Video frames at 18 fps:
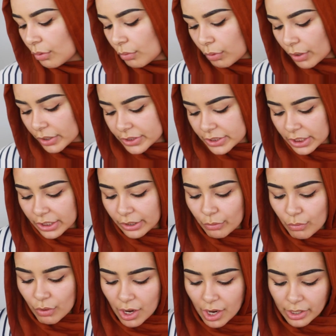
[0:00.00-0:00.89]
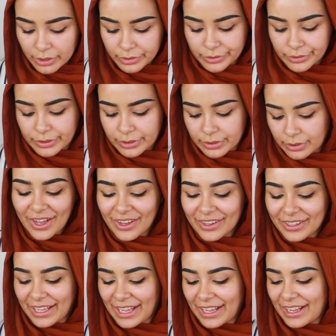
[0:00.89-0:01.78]
What do you want?
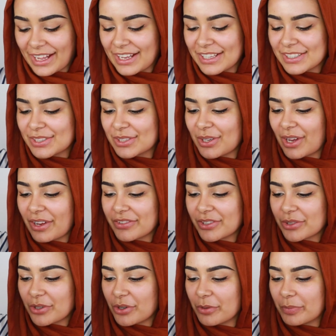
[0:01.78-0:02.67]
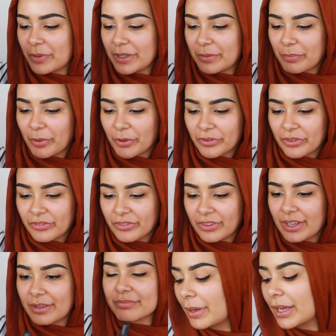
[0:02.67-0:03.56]
Okay guys, so I've just opened both of
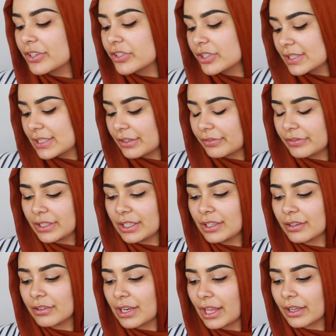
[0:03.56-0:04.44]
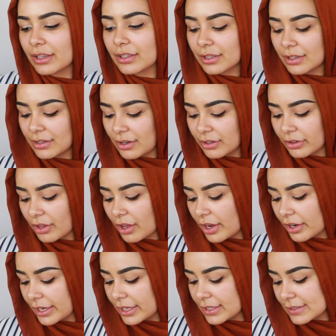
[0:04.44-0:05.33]
them. Packaging is definitely like on the
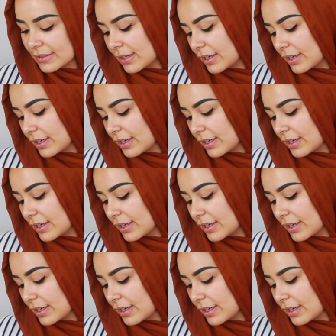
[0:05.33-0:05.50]
high end